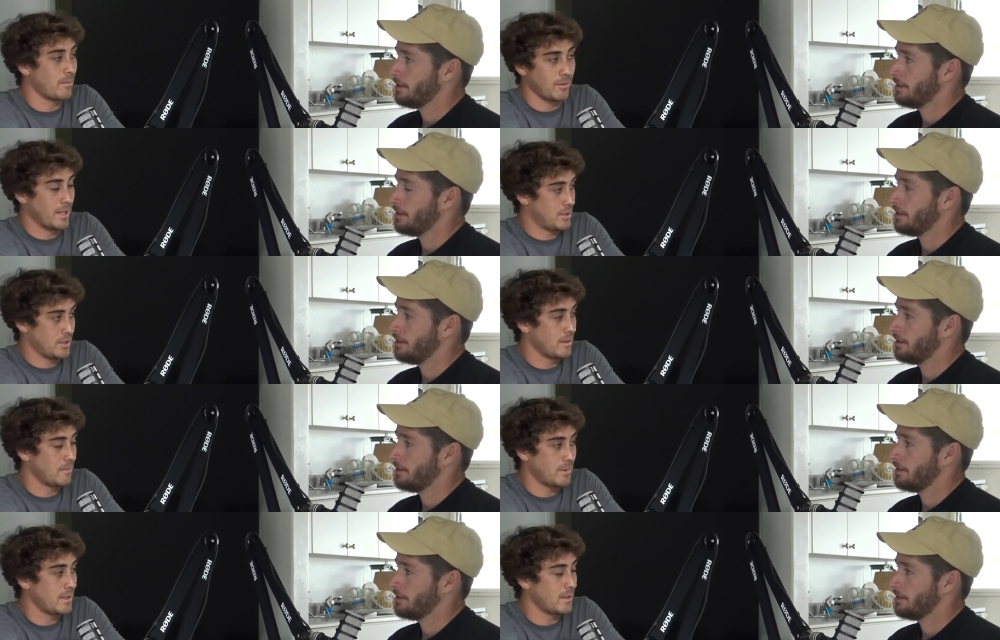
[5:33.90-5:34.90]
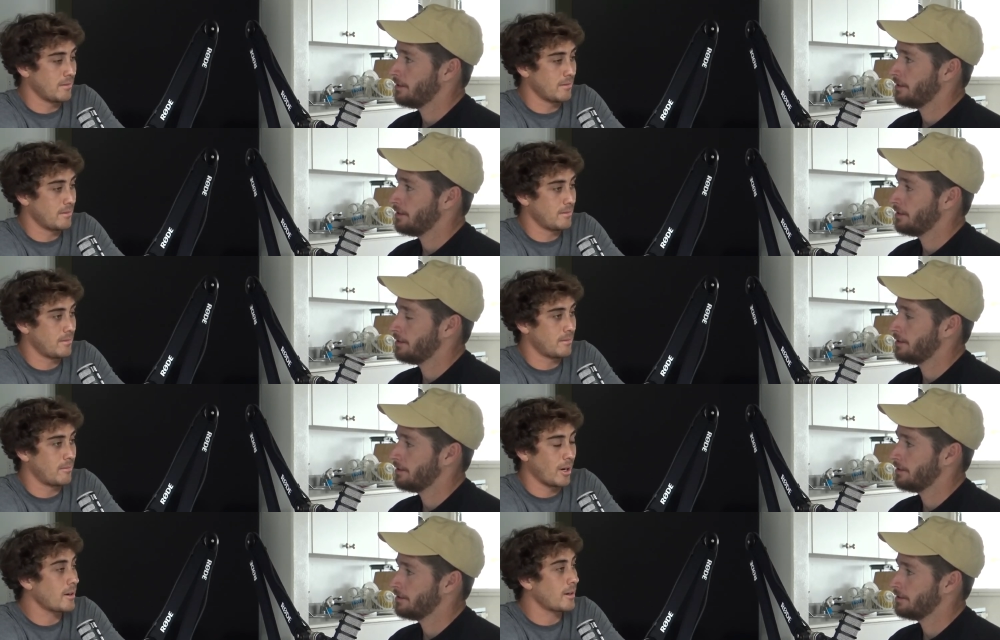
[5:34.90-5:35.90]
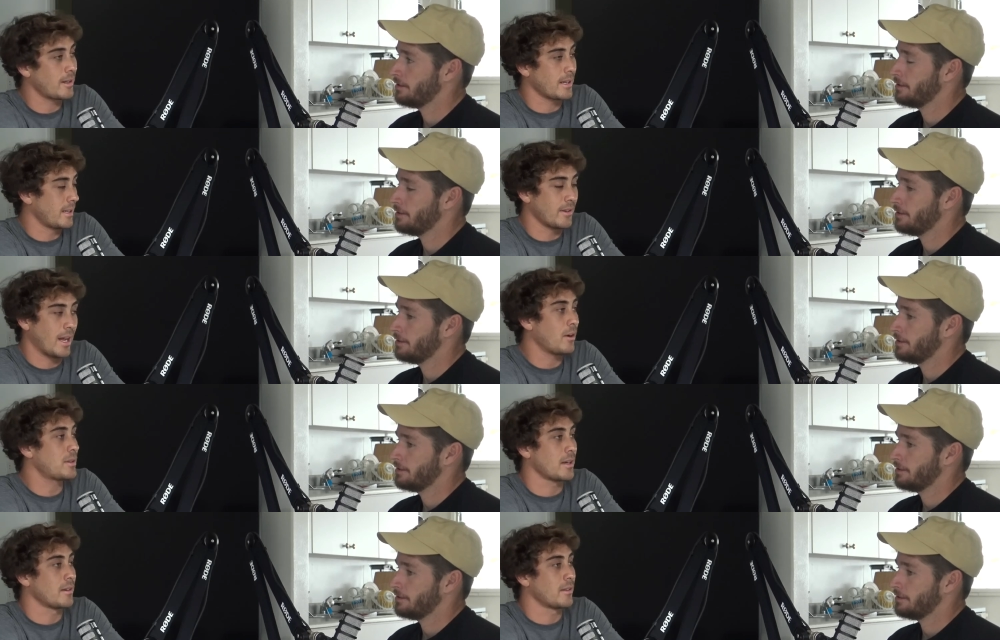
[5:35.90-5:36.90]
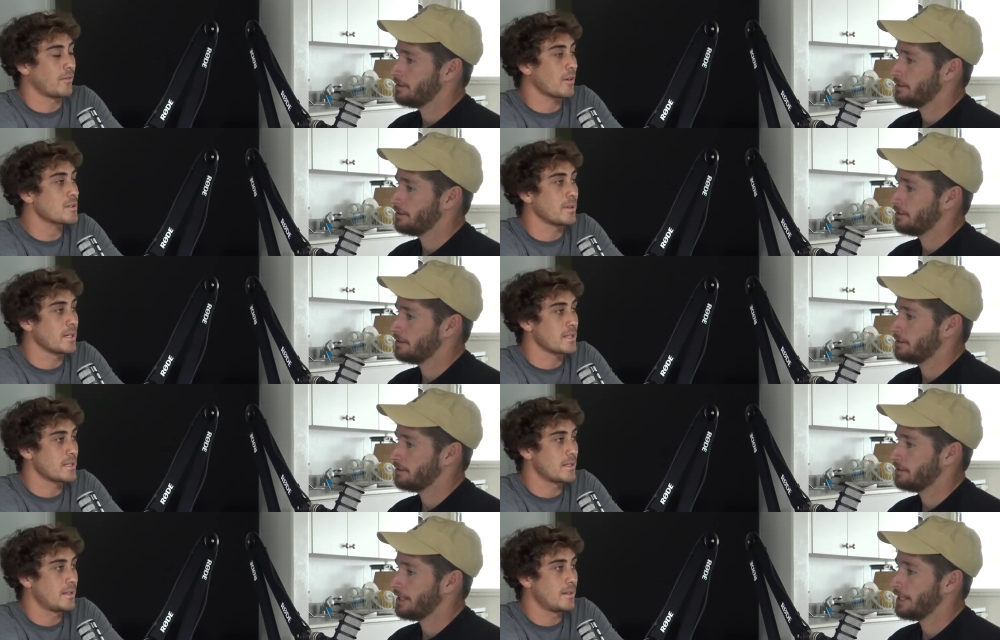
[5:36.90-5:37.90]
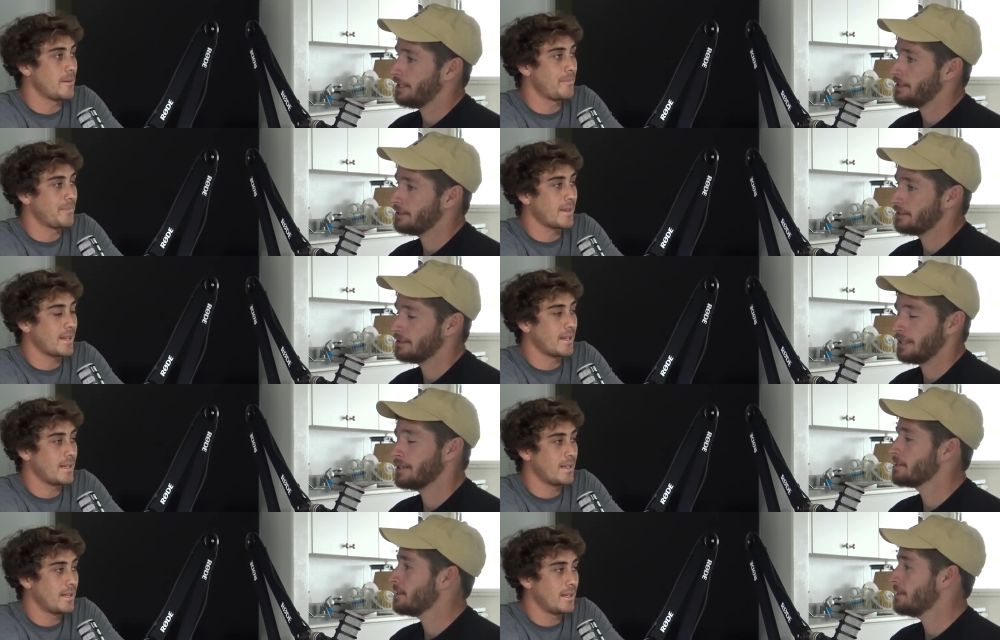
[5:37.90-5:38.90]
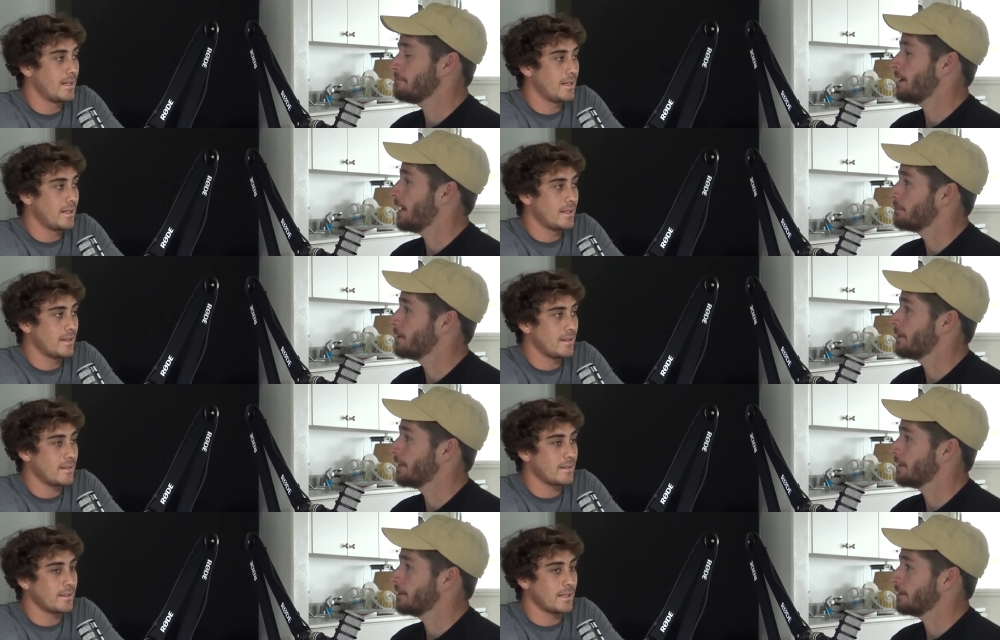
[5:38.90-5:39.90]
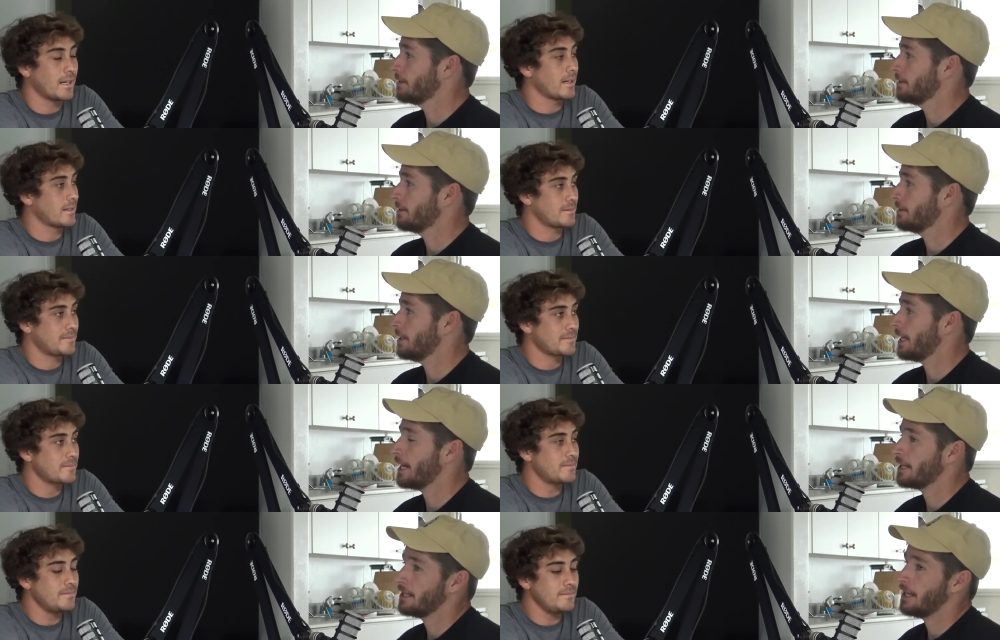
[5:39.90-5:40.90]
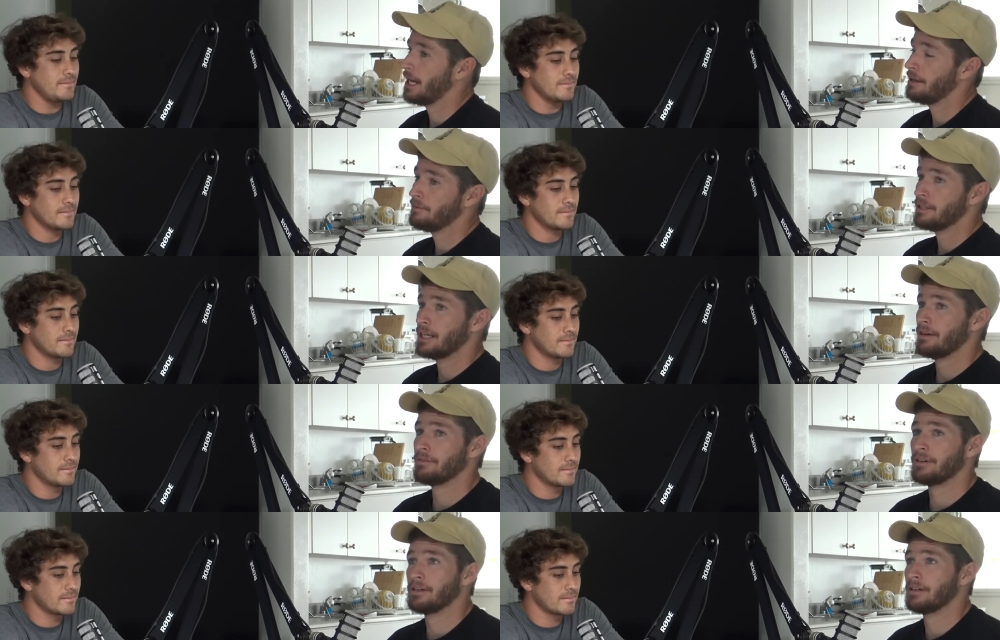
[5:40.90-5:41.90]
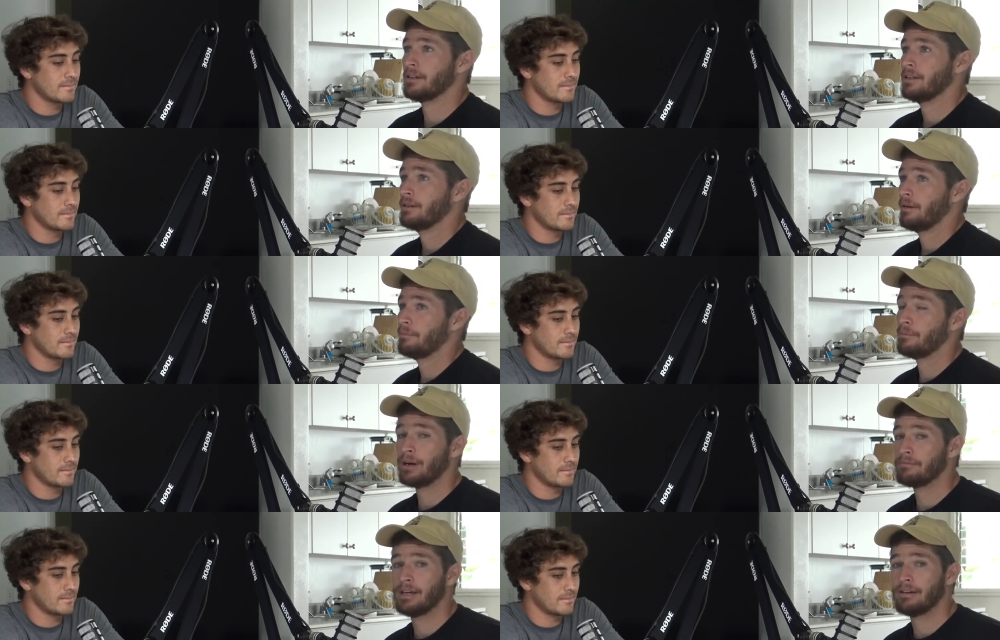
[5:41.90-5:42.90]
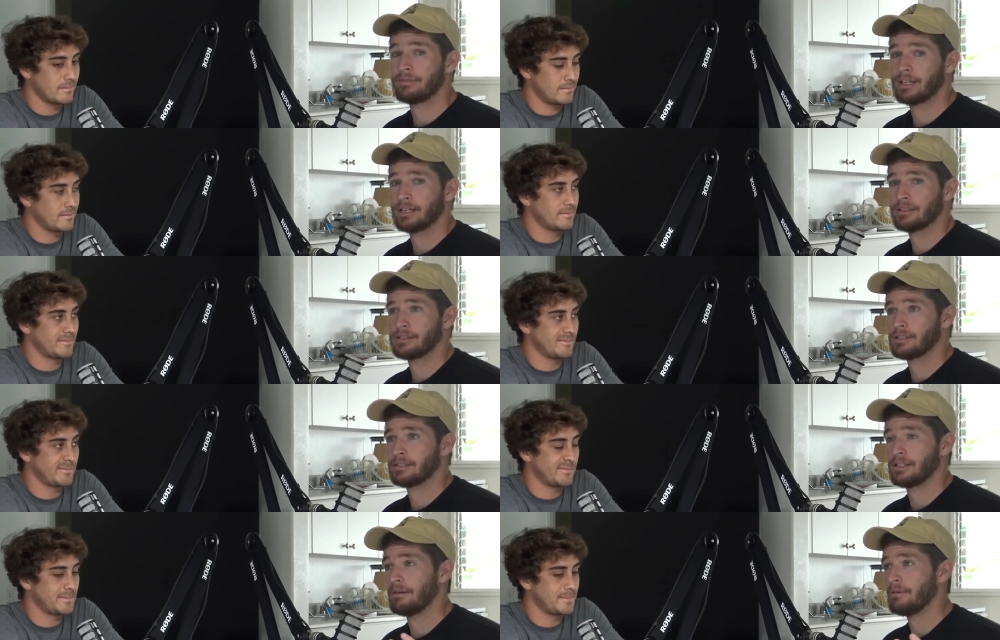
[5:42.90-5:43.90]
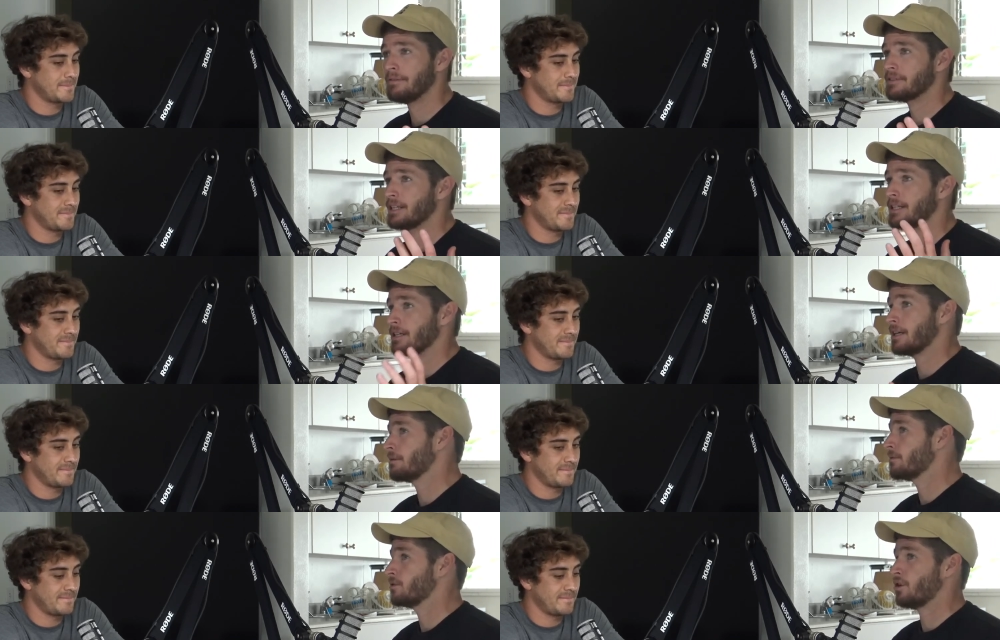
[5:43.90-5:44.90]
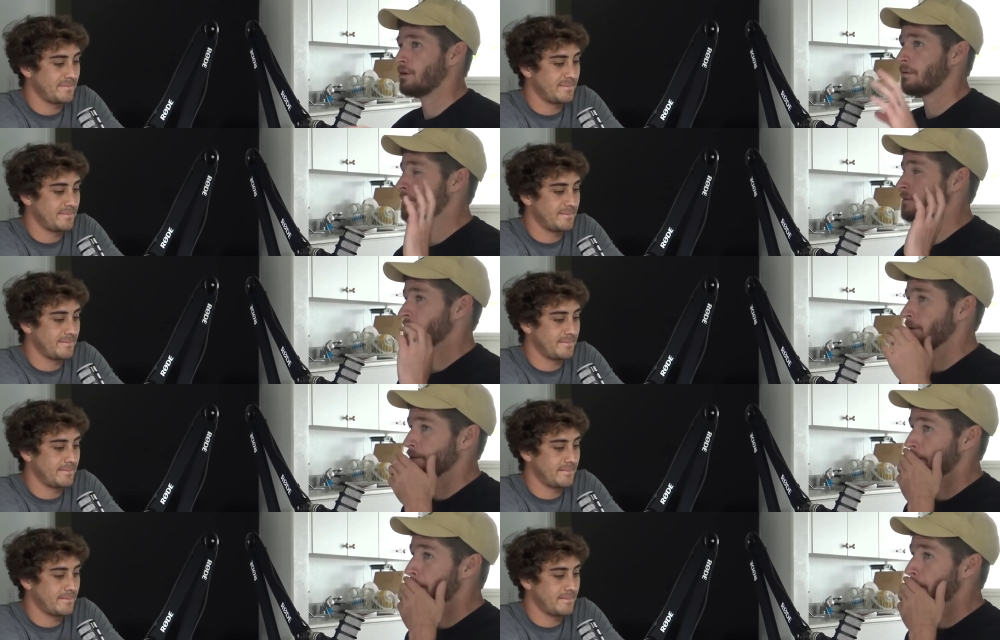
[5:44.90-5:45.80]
Speaker 1: people that shouldn't be wearing, like, even out there in the first place. It is seriously mind-blowing.
Speaker 2: Yeah. Like, I I would never, we may have, I may have said this on here before, or it might have been somewhere else,